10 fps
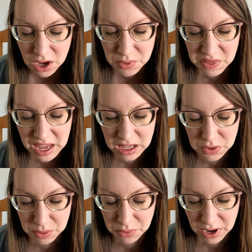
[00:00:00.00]
We thank
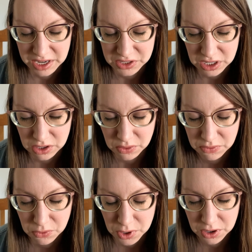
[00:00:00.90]
You and praise You
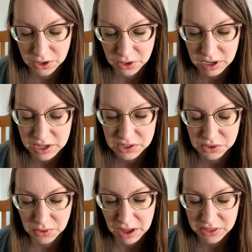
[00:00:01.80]
for Your goodness
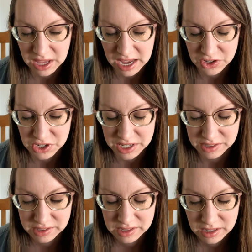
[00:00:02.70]
throughout the
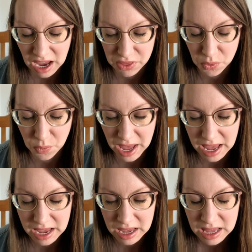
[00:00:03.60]
ages, and the
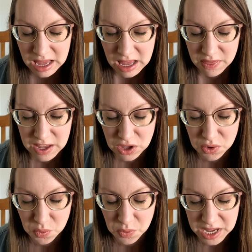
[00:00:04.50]
way that
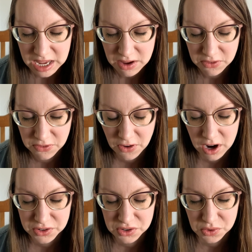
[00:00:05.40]
You weave
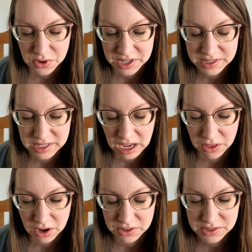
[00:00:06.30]
our stories
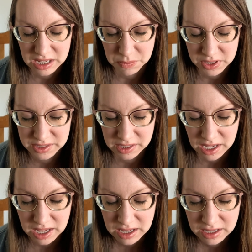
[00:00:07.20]
together
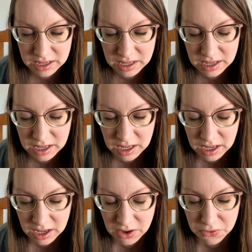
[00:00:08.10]
seamlessly
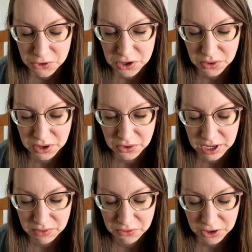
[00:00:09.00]
for Your
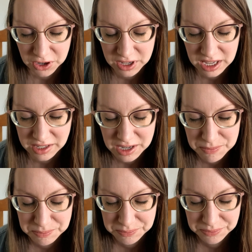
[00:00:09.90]
good and for Your kingdom.